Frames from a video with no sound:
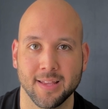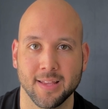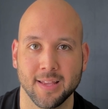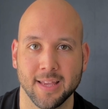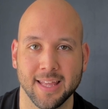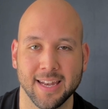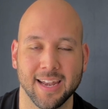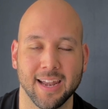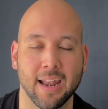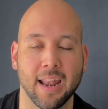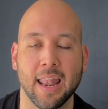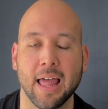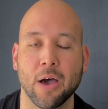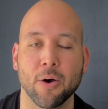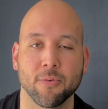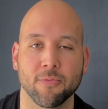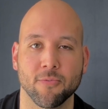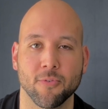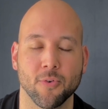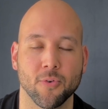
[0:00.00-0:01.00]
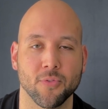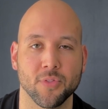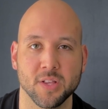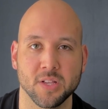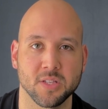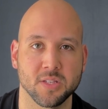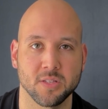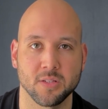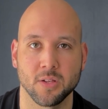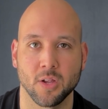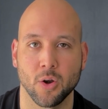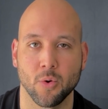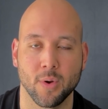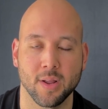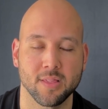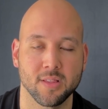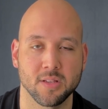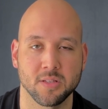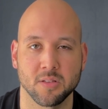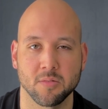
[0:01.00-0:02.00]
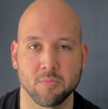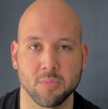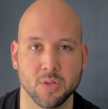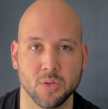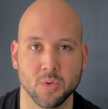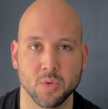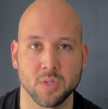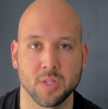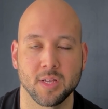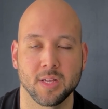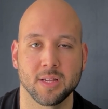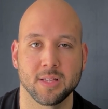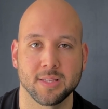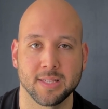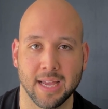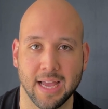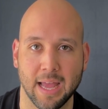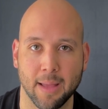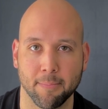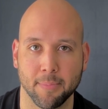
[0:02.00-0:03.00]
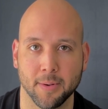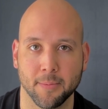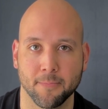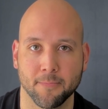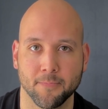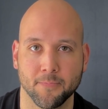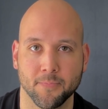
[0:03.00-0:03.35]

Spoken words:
And it allowed for this horrendous abuse to happen.